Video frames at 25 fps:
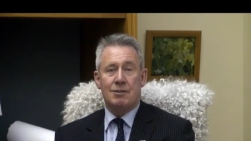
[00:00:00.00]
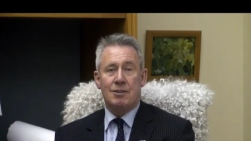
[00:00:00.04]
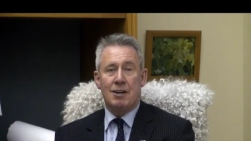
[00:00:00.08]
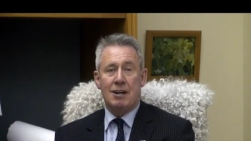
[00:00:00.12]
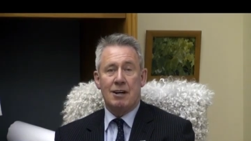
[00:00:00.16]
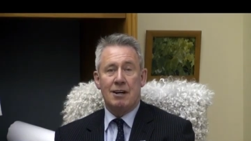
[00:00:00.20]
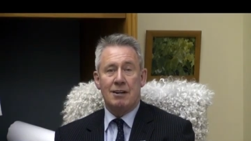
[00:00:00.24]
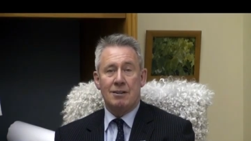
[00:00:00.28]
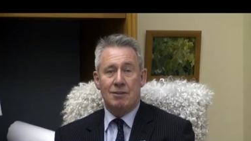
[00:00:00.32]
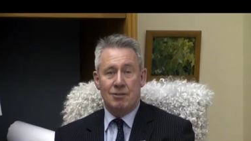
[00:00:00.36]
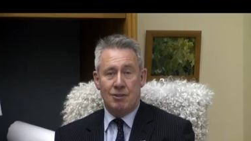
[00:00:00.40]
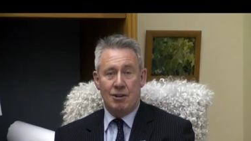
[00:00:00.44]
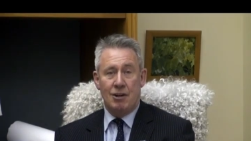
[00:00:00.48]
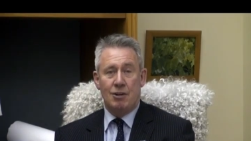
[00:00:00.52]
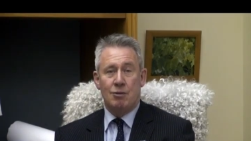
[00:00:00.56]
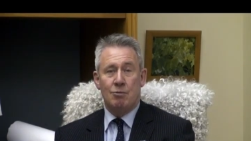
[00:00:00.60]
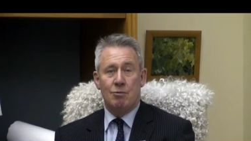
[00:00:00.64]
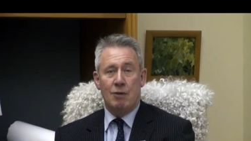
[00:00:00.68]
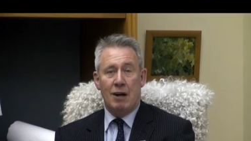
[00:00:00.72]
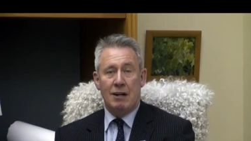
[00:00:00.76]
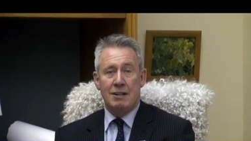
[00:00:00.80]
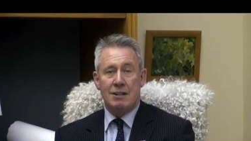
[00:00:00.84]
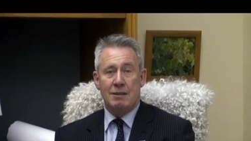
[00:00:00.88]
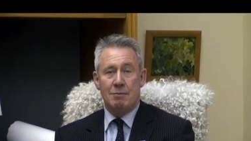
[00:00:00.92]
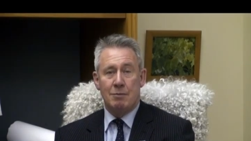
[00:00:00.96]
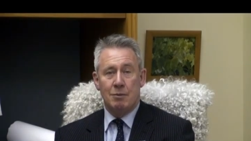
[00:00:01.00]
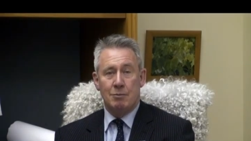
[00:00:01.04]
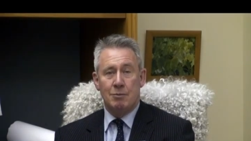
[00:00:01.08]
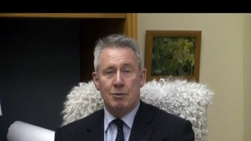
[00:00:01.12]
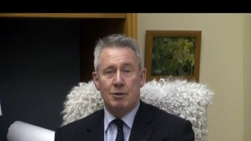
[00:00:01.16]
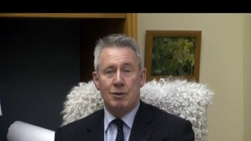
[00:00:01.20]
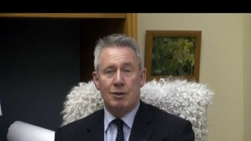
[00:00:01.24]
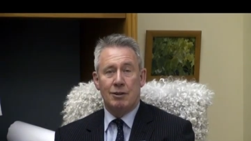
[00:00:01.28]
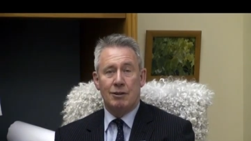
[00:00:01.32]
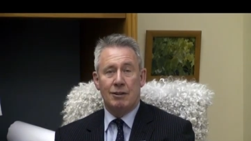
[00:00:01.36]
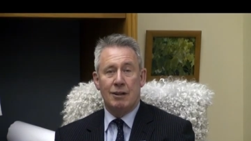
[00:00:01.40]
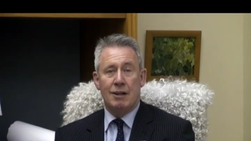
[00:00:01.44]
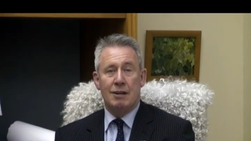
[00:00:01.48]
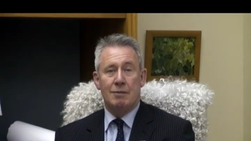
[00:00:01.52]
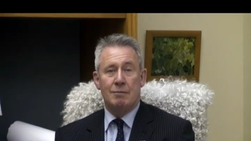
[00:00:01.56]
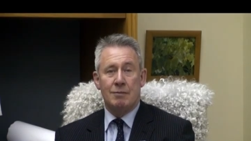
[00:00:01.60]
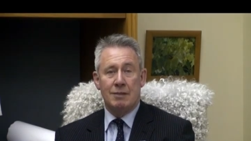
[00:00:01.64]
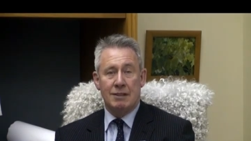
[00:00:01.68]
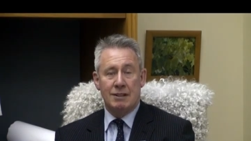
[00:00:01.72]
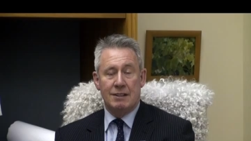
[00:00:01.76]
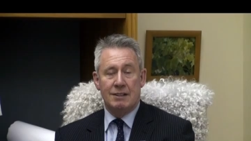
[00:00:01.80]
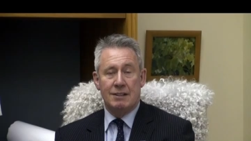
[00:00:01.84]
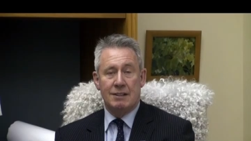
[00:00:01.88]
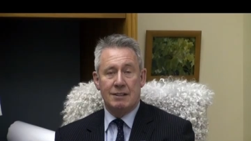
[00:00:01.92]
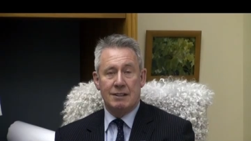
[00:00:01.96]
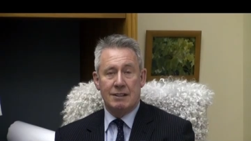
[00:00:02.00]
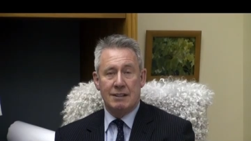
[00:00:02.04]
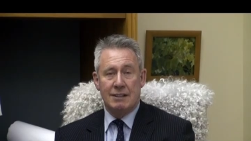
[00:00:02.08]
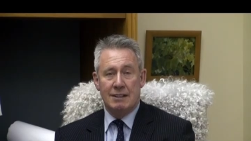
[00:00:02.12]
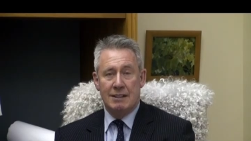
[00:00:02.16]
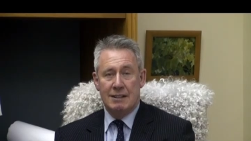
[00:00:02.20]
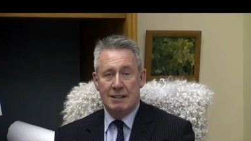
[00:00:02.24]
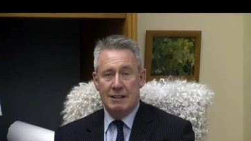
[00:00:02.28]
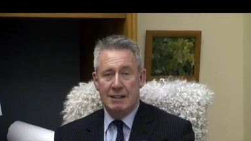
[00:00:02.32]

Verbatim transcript: Joan Whiting Memorial Home is,